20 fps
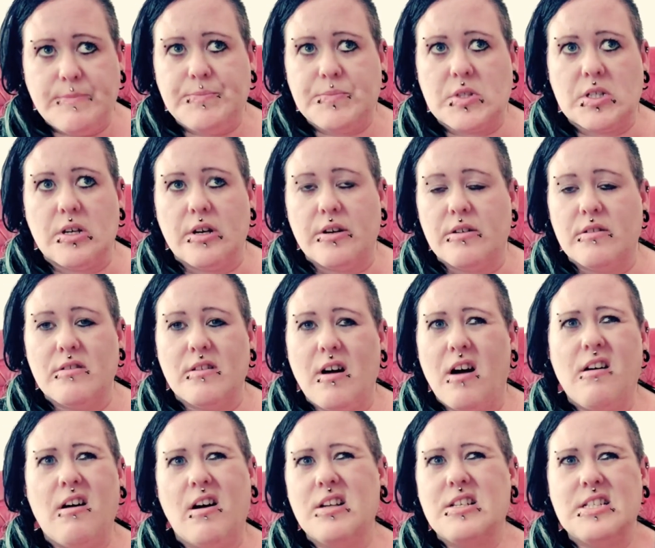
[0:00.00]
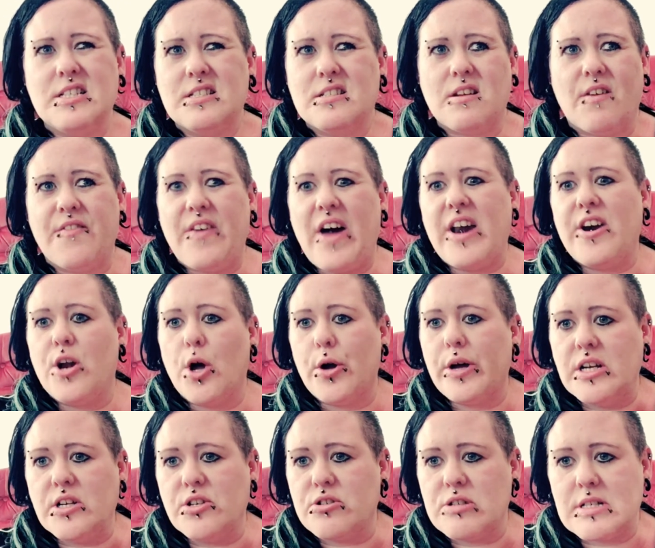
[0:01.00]
you know, I've had no
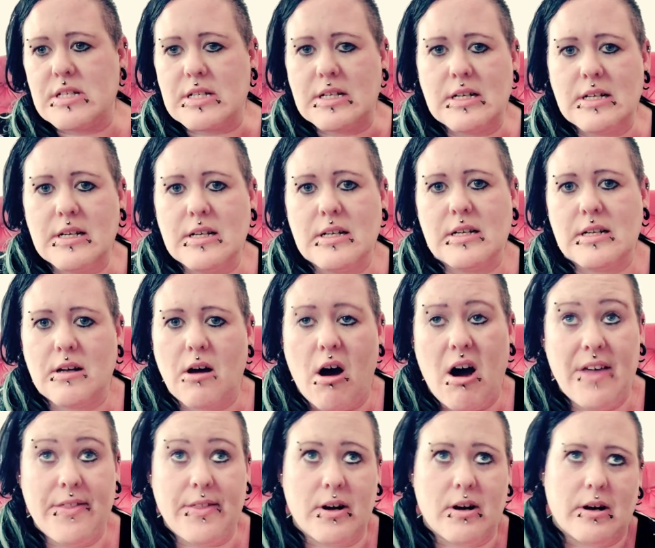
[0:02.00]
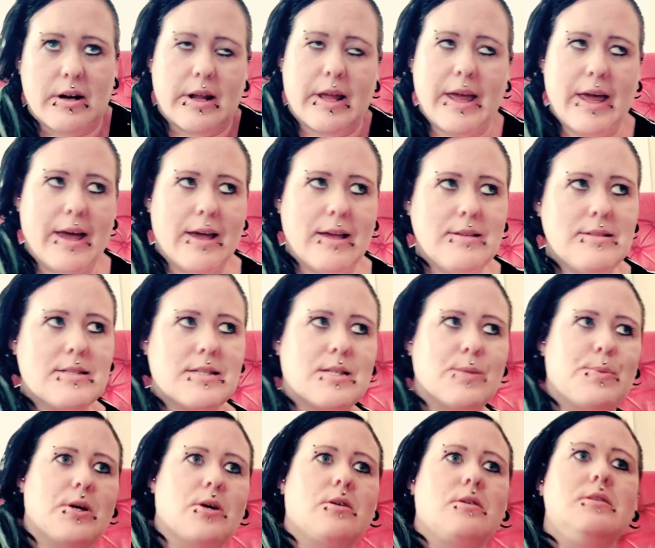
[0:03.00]
interest in it either, I guess, to
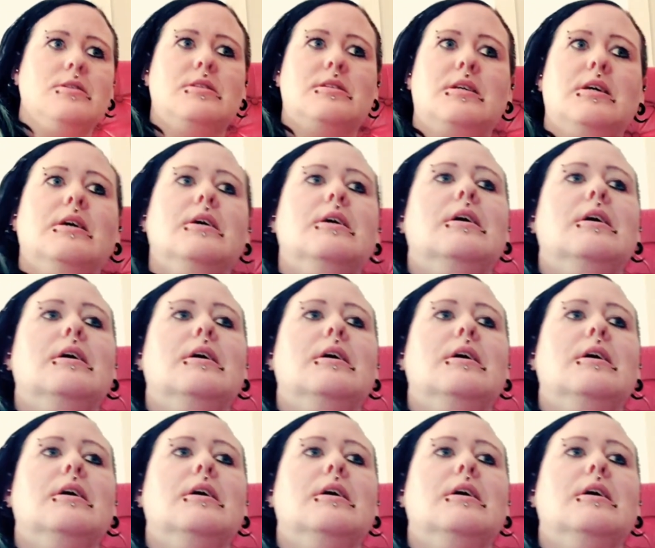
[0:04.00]
be honest.